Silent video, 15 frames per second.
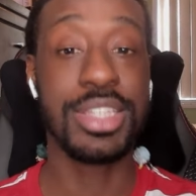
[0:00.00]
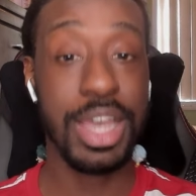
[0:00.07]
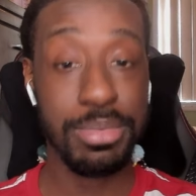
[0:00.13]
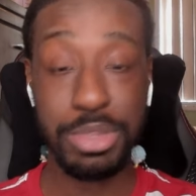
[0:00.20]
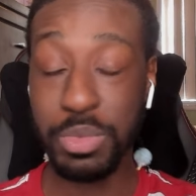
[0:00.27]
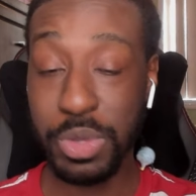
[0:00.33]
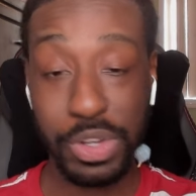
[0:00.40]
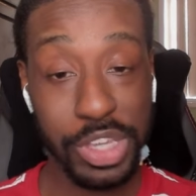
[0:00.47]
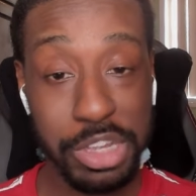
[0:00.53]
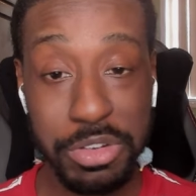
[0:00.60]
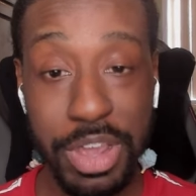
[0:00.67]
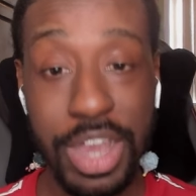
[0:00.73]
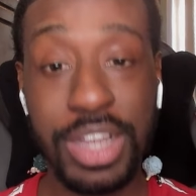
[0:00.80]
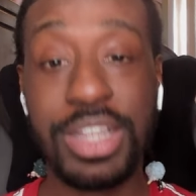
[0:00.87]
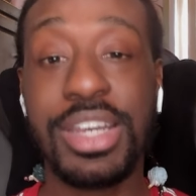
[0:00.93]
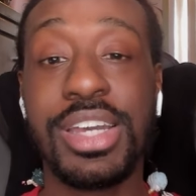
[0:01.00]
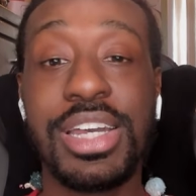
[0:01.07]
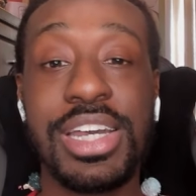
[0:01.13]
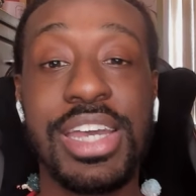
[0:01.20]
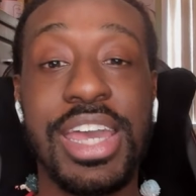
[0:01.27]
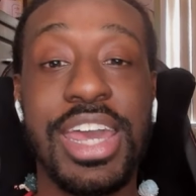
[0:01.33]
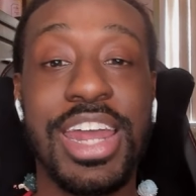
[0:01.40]
Typed in 10K Rock,
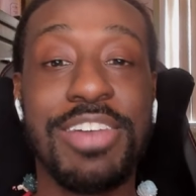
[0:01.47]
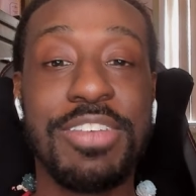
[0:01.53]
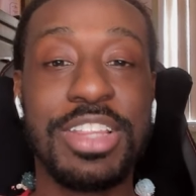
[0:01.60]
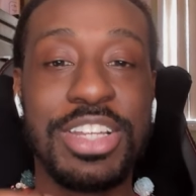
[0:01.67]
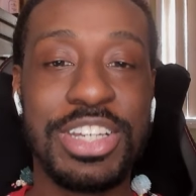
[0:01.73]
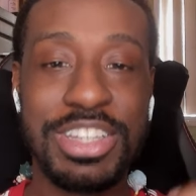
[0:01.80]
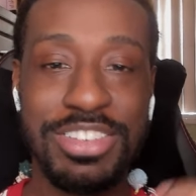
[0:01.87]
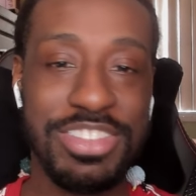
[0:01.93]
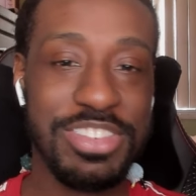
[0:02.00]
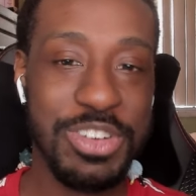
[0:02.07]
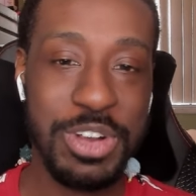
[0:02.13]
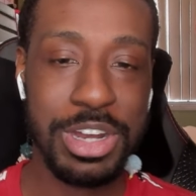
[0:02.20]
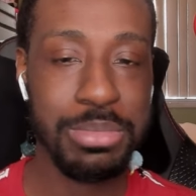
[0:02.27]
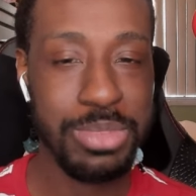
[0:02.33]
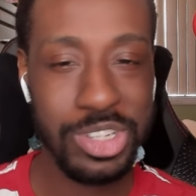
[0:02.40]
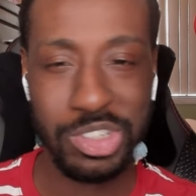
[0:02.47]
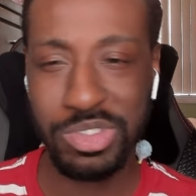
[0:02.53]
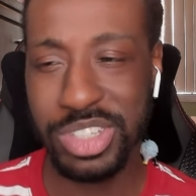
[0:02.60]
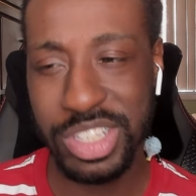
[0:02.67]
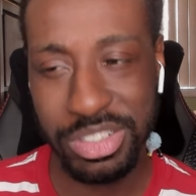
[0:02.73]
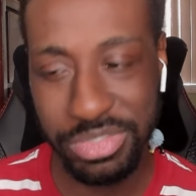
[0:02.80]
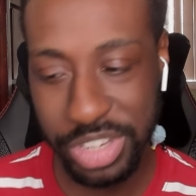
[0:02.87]
and I've been looking for the most
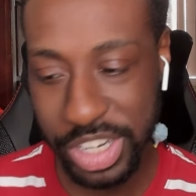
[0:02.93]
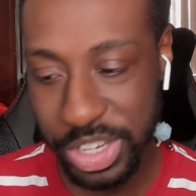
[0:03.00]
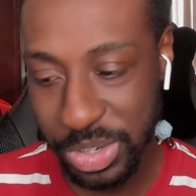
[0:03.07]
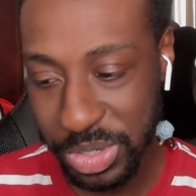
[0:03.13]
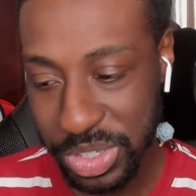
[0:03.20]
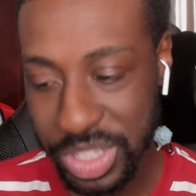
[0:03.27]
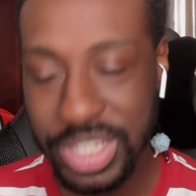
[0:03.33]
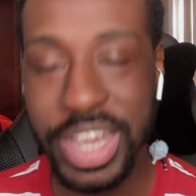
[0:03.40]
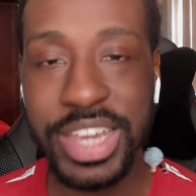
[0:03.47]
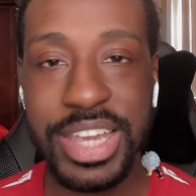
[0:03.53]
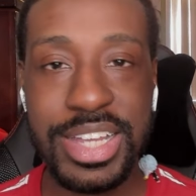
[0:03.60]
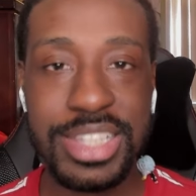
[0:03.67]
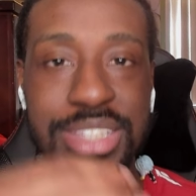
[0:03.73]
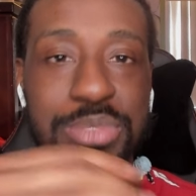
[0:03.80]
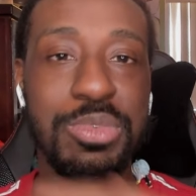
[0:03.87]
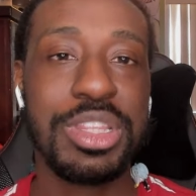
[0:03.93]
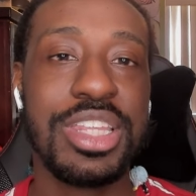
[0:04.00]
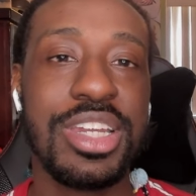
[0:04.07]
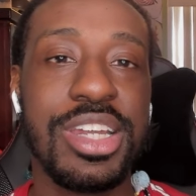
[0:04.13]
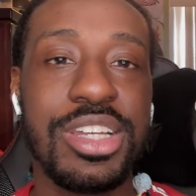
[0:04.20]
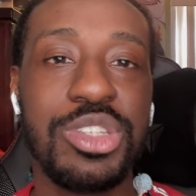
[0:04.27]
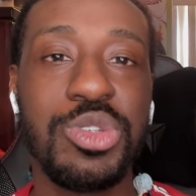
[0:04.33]
recent videos, I guess,
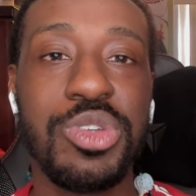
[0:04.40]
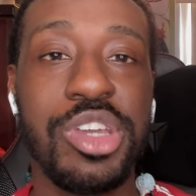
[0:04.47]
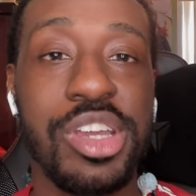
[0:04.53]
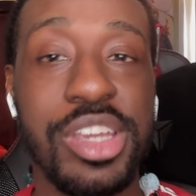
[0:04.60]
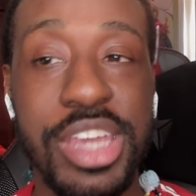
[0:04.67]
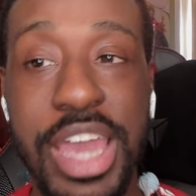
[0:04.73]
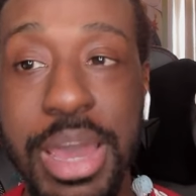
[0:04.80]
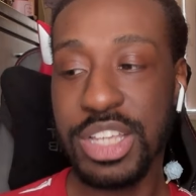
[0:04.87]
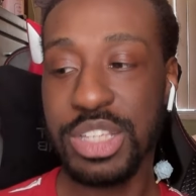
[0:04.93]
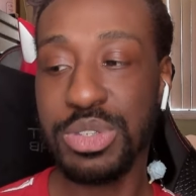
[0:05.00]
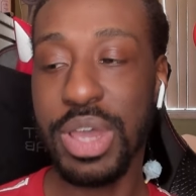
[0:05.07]
within that 2 year gap.